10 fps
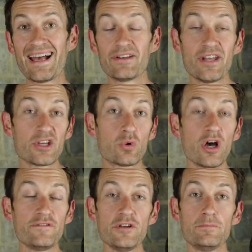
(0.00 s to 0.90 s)
And I know
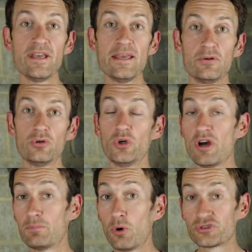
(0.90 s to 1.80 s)
quite a few people who
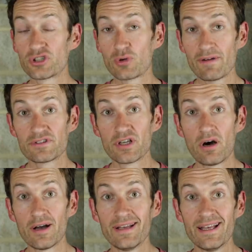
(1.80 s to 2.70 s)
have bought a gravel
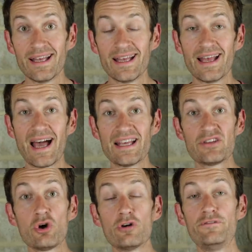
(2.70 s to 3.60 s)
tyre and it's
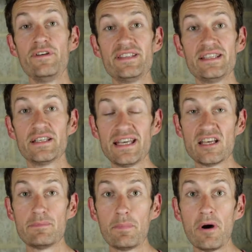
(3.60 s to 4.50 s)
not fitted in
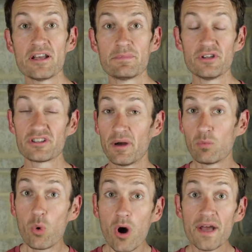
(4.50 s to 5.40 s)
their bike because it's come
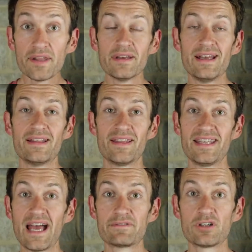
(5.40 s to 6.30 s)
out wider than
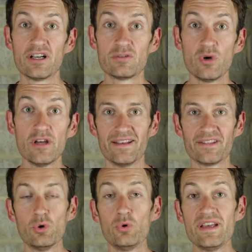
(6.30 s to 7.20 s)
the advertised width.
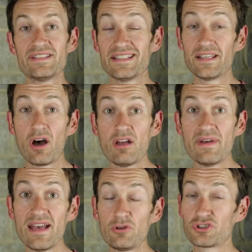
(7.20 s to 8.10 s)
So all this is a
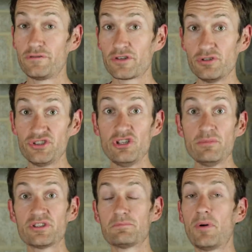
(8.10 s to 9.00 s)
nightmare, not just for
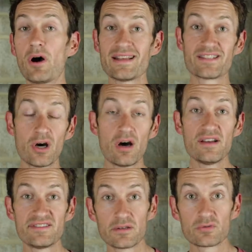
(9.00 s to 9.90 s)
consumers buying
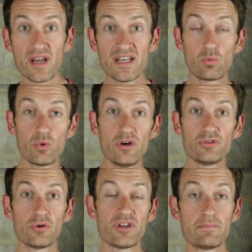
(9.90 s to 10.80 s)
tyres and upgrading
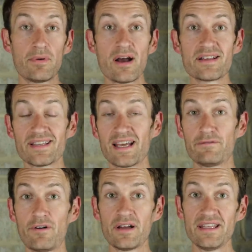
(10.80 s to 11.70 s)
wheels on their bikes and
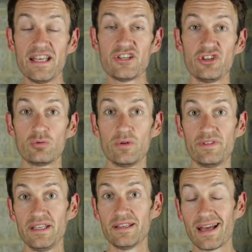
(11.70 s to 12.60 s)
finding issues with
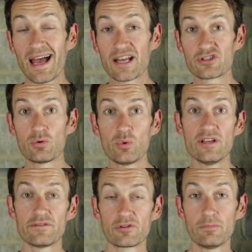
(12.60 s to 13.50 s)
the actual
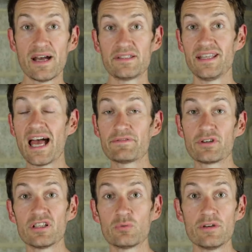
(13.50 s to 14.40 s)
width compared to the
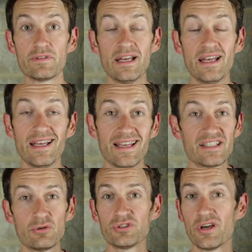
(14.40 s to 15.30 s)
advertised width.
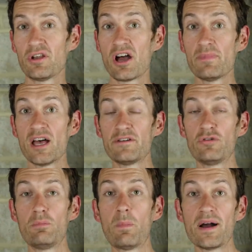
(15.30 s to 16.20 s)
It's also a nightmare
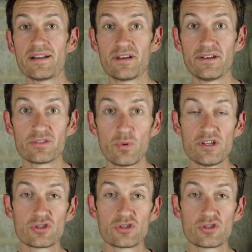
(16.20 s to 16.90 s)
for bike designers when you're